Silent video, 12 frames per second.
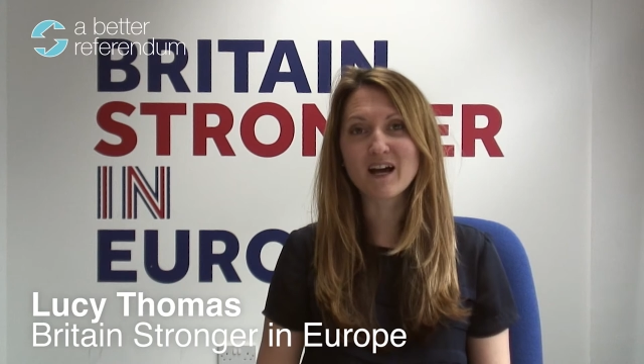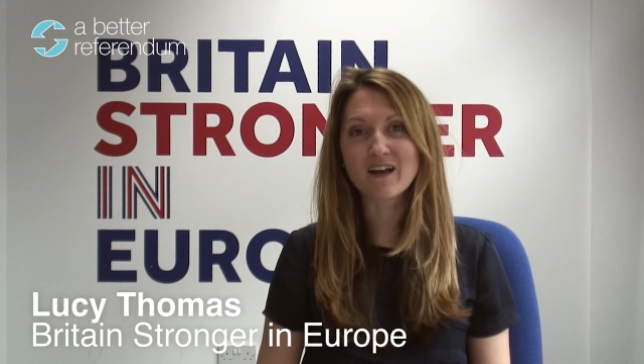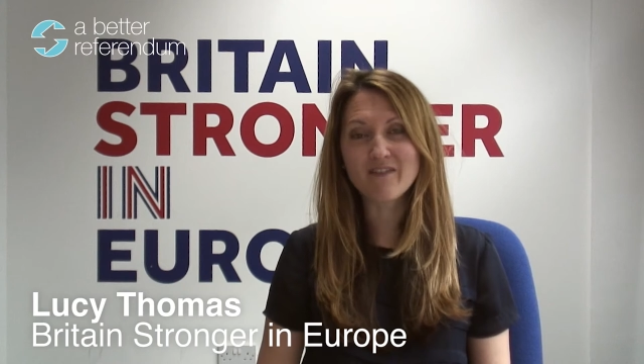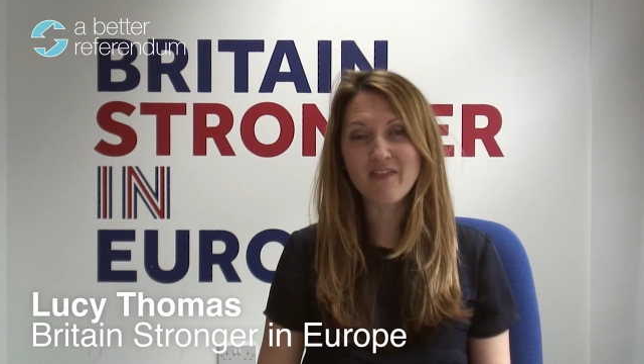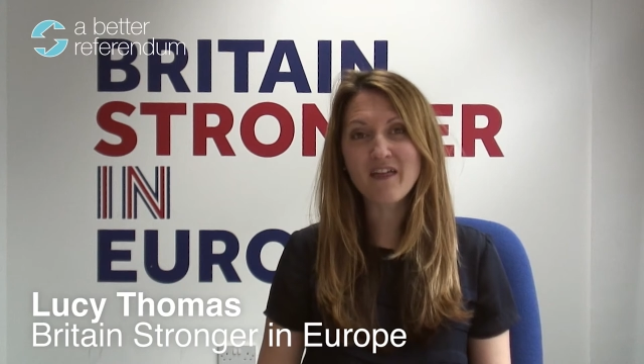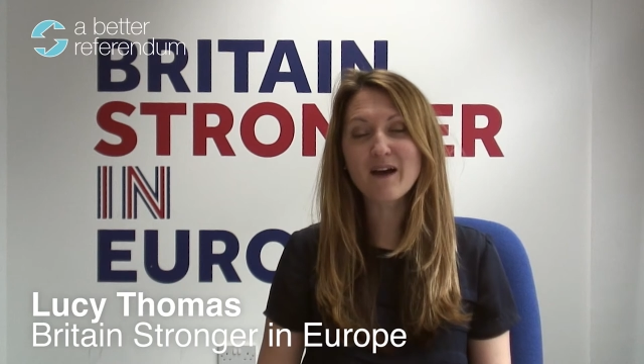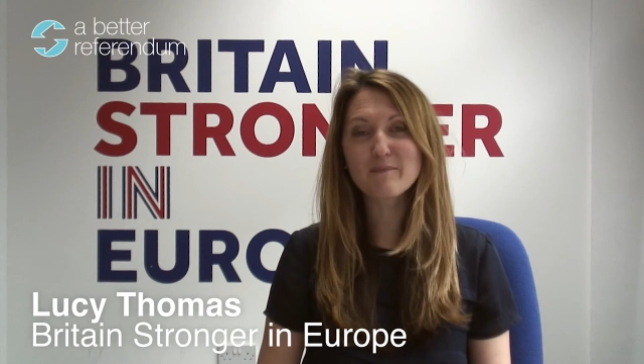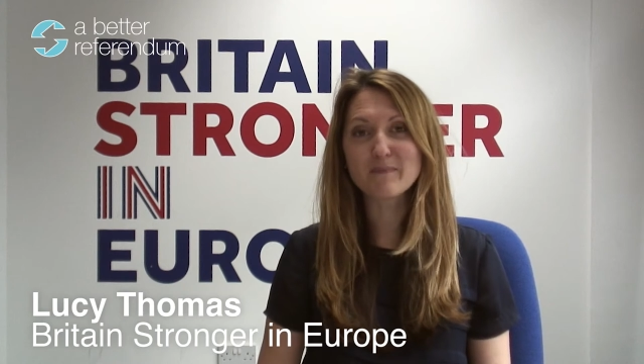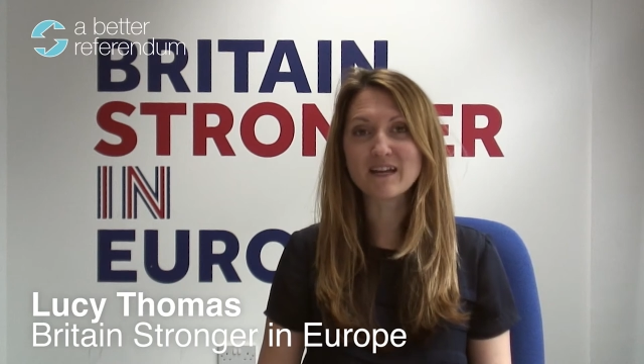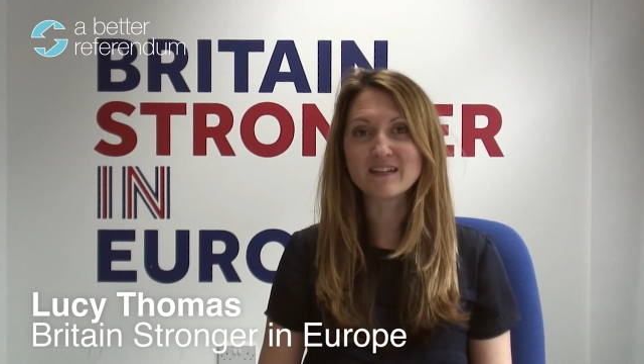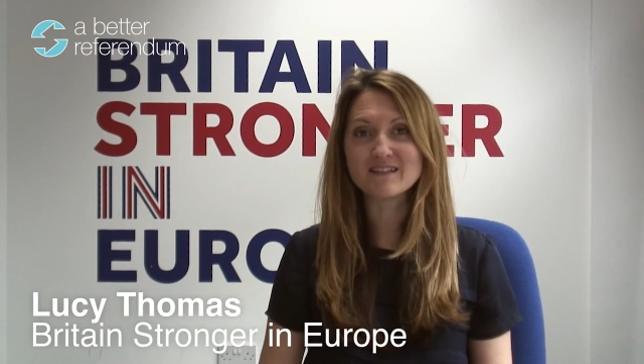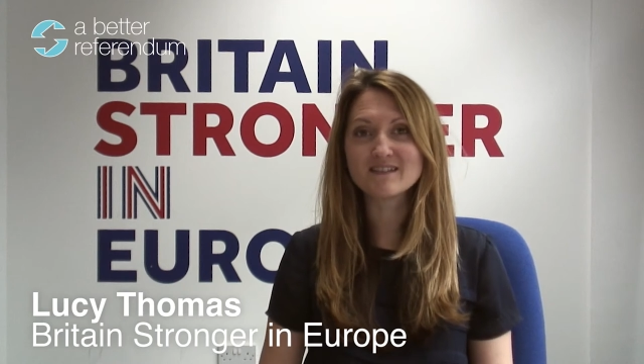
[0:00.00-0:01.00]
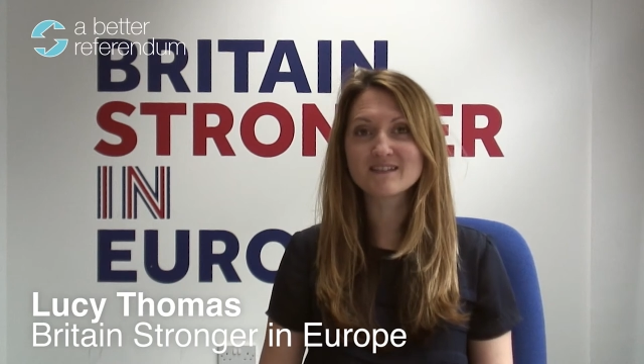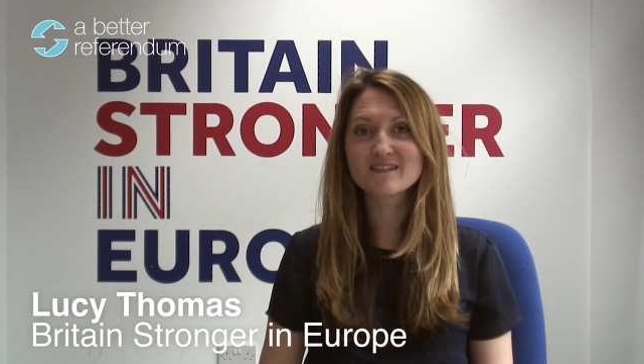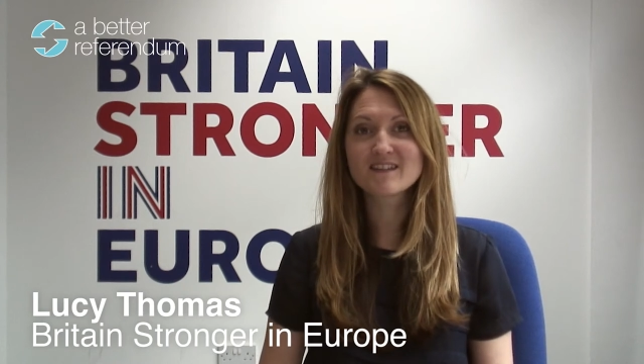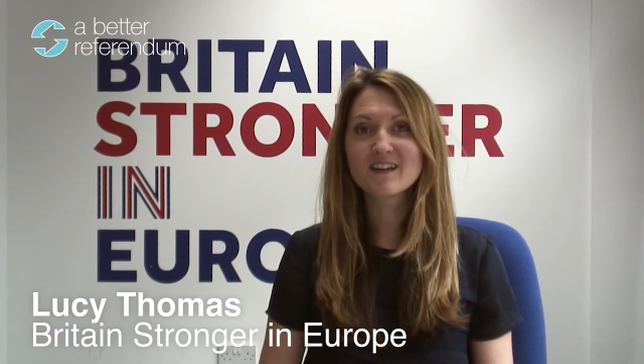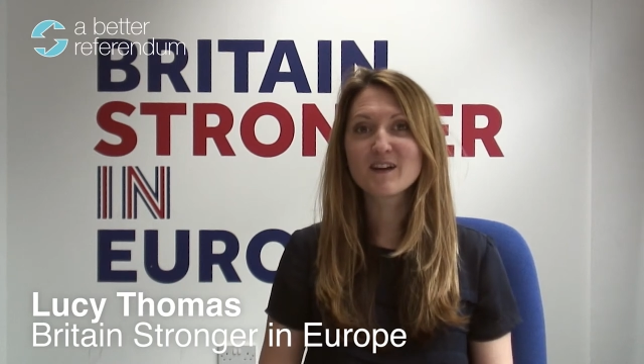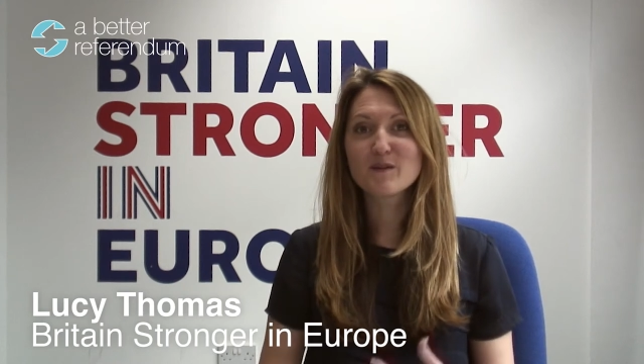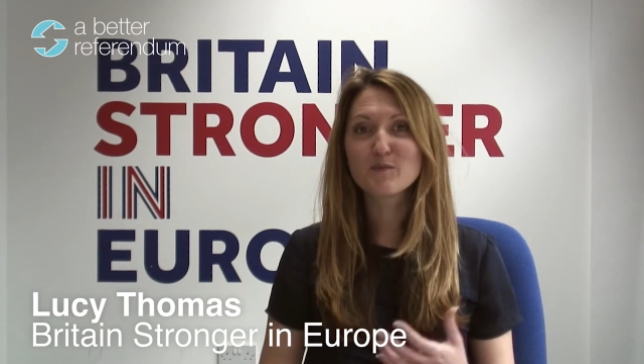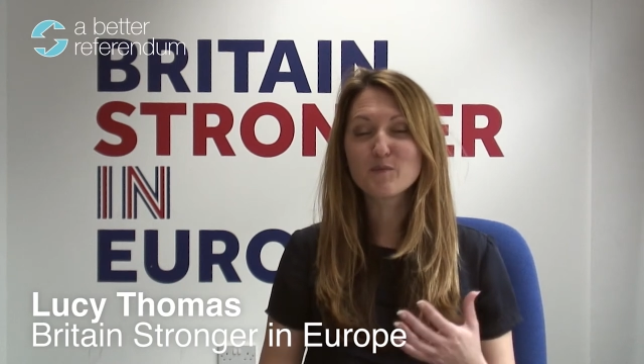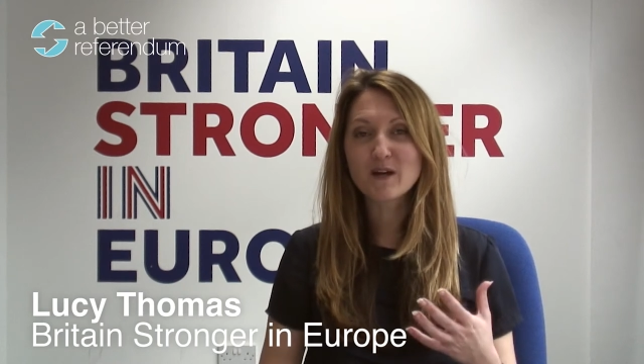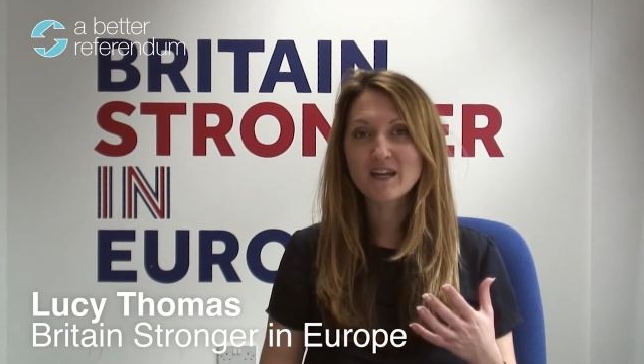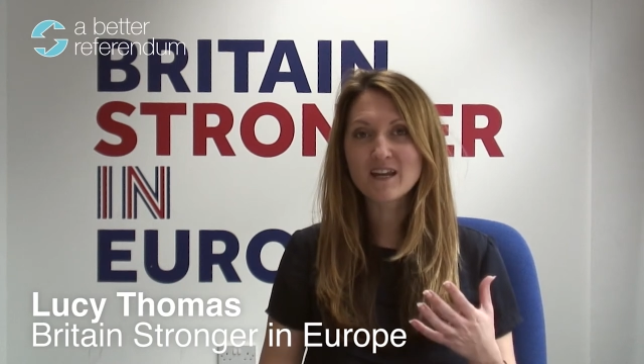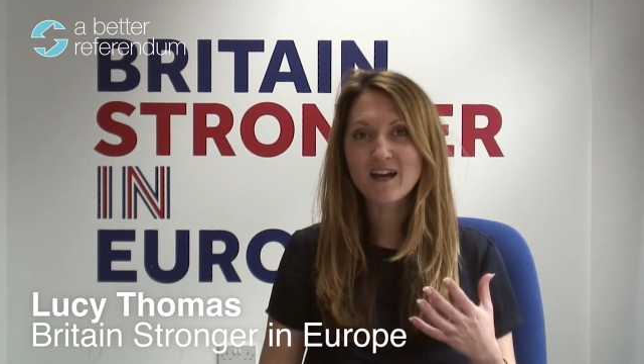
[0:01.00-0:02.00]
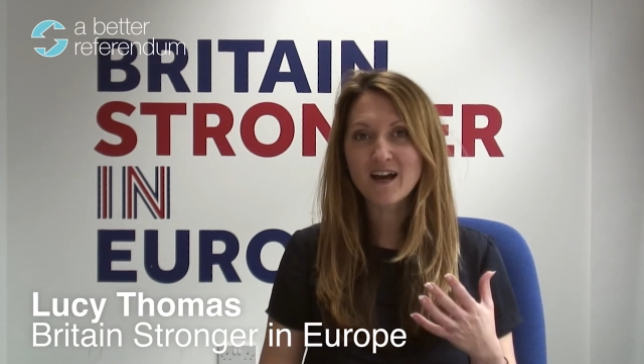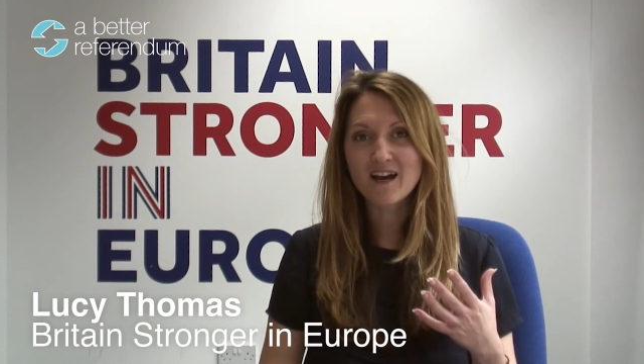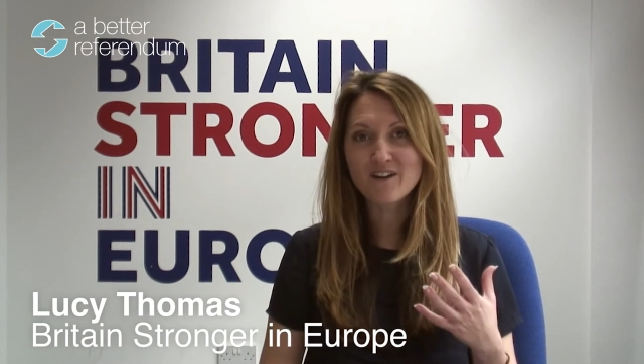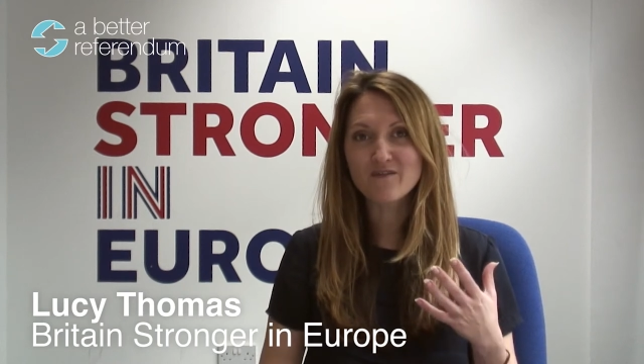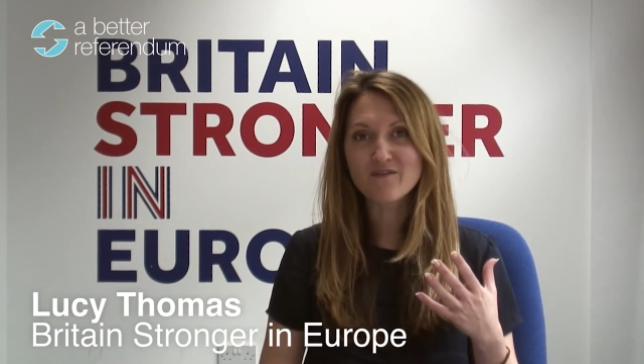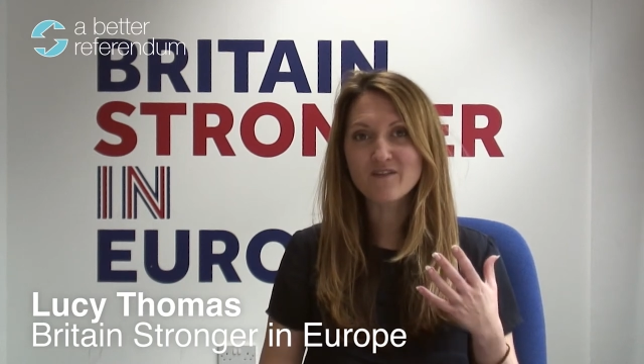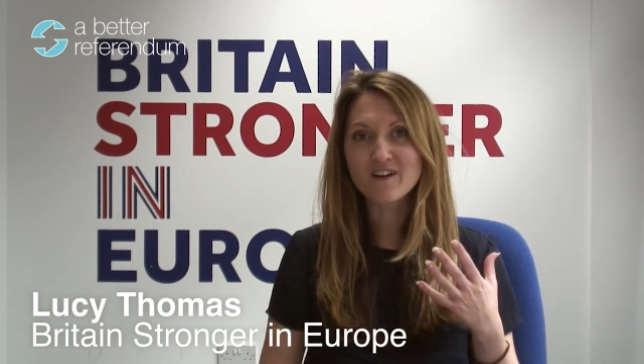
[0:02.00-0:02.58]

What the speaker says: and that means we have